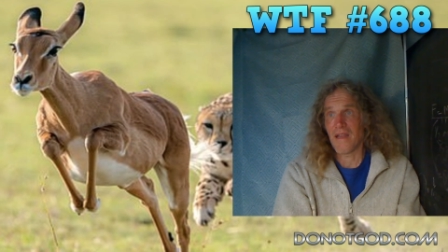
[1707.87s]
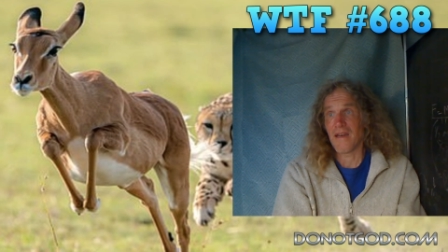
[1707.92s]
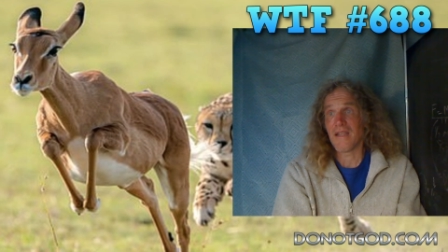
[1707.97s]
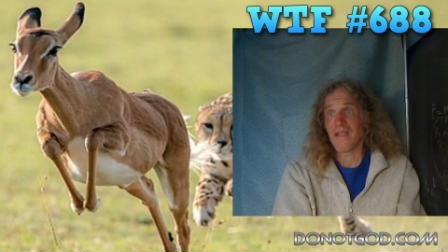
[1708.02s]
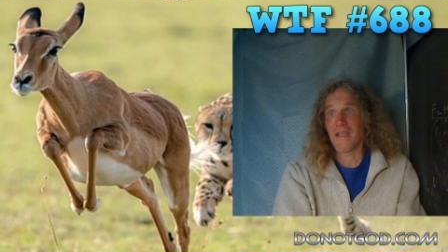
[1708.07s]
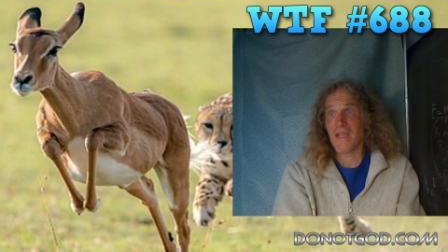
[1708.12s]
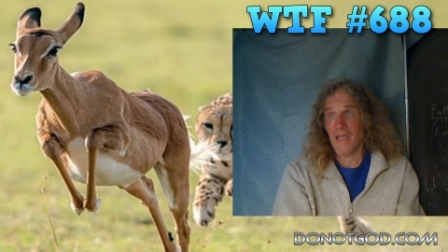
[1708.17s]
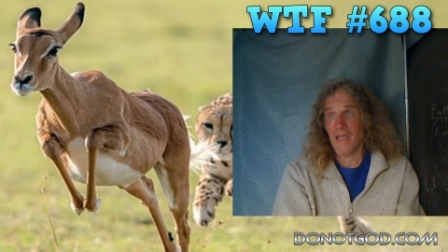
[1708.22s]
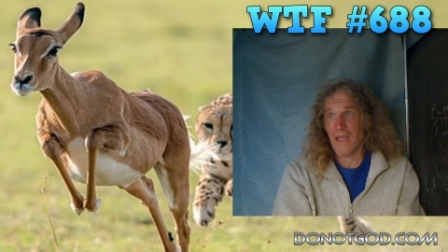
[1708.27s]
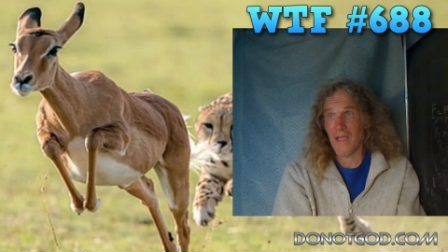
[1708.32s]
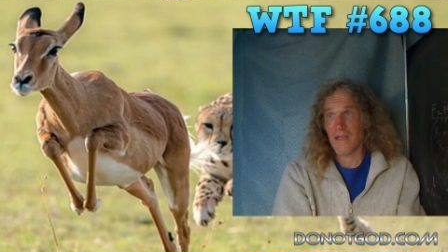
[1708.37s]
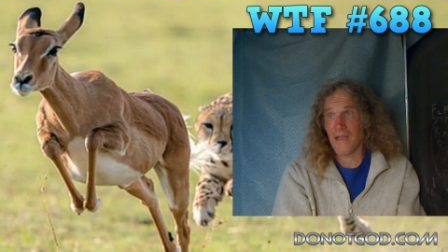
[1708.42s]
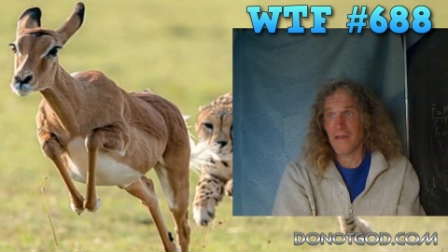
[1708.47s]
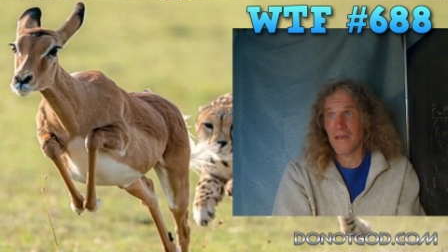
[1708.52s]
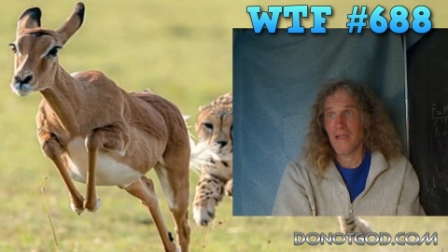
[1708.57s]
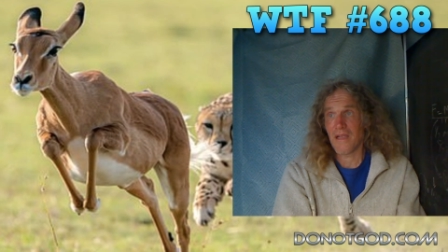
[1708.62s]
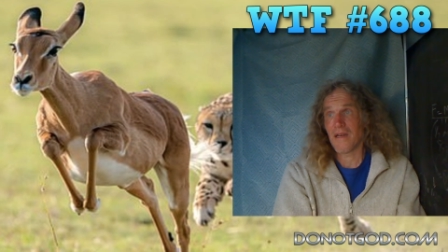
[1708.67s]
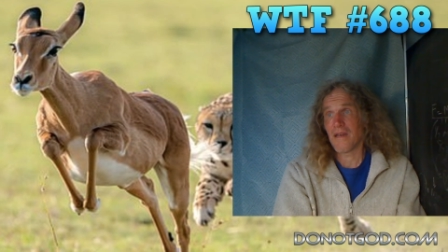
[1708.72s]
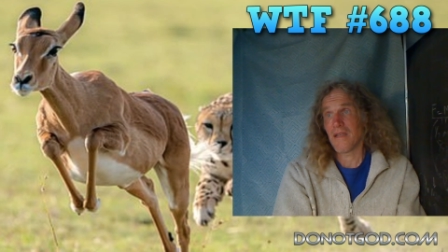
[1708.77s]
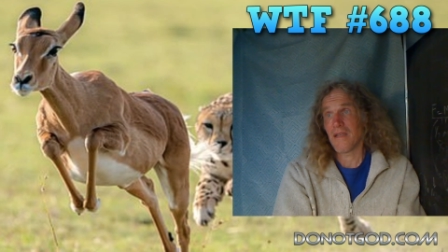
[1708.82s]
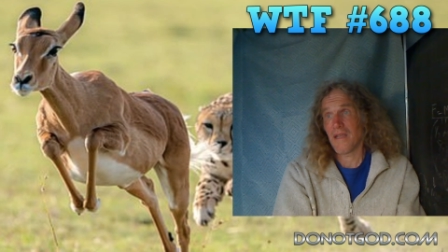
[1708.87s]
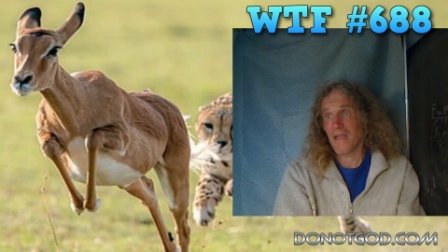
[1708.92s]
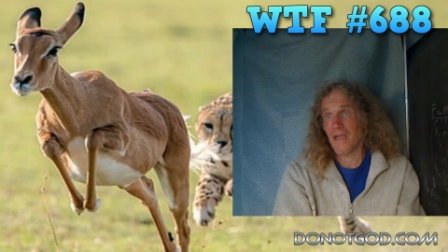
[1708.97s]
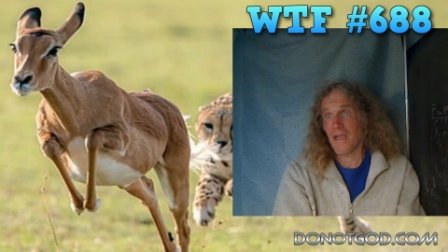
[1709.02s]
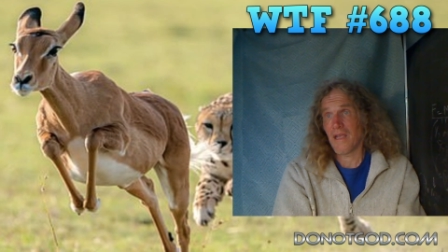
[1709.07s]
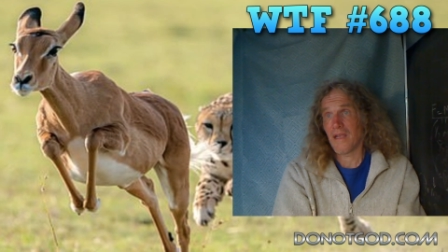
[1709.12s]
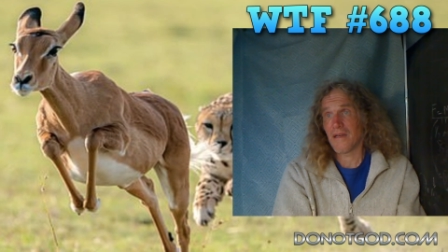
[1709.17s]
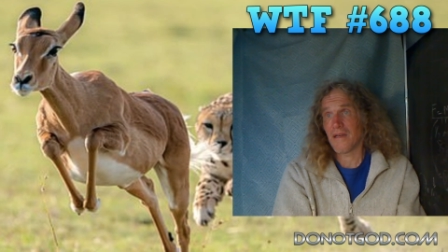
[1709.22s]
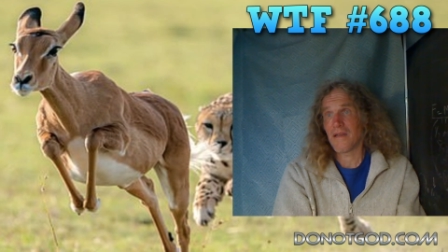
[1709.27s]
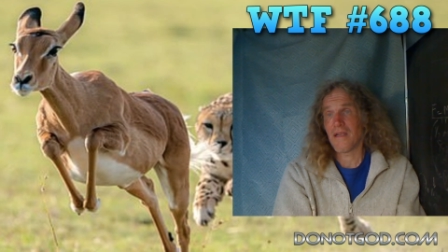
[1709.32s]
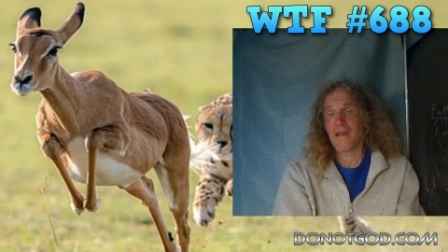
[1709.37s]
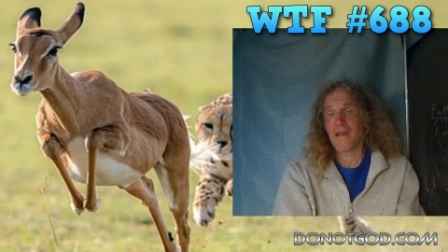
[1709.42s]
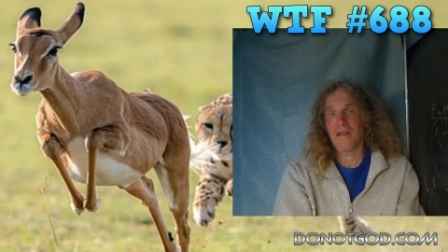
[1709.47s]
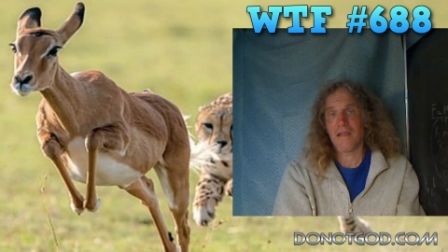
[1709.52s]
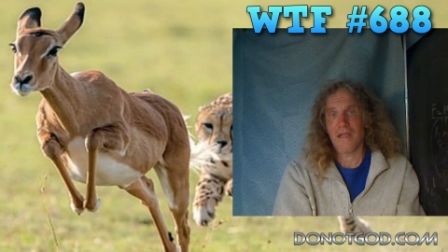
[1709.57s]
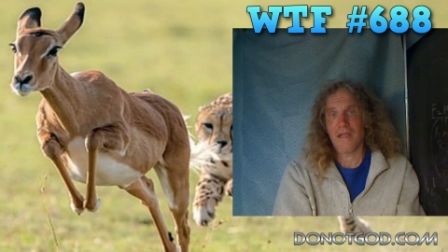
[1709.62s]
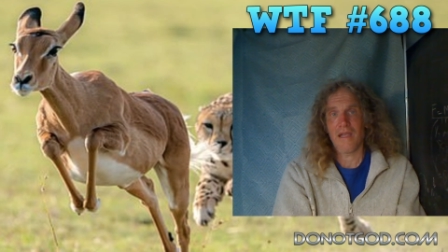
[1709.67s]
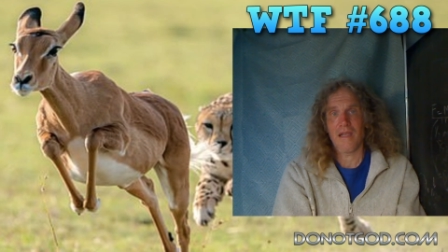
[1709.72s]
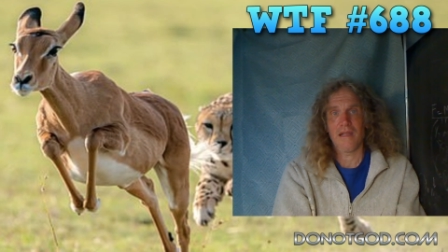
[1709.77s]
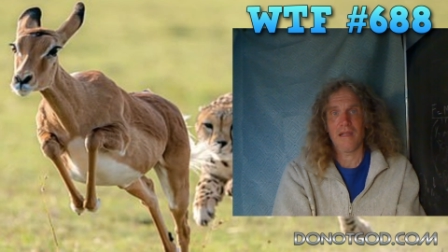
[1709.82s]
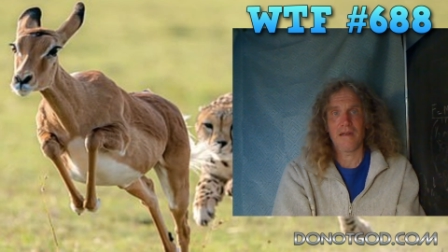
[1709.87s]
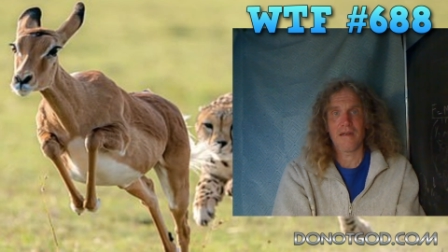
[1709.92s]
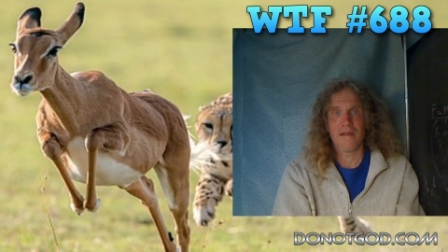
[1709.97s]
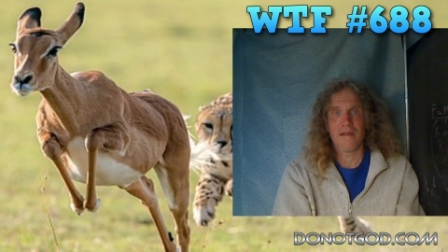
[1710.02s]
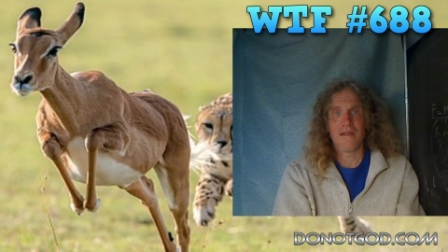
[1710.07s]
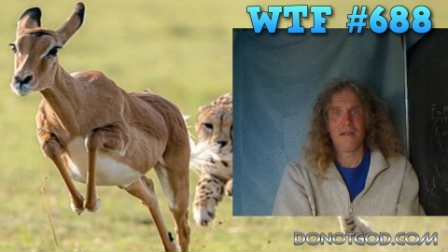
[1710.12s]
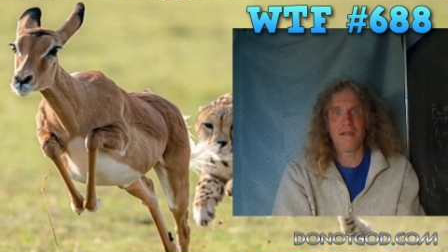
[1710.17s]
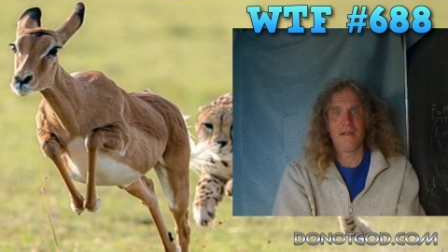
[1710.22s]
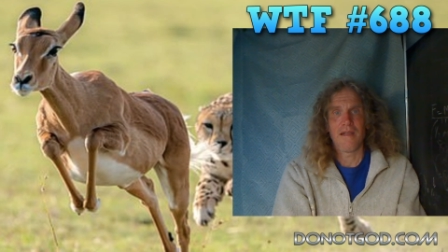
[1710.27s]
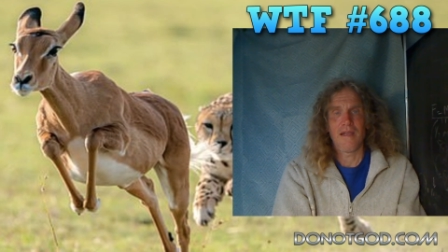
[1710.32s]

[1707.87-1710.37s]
and again and again and again.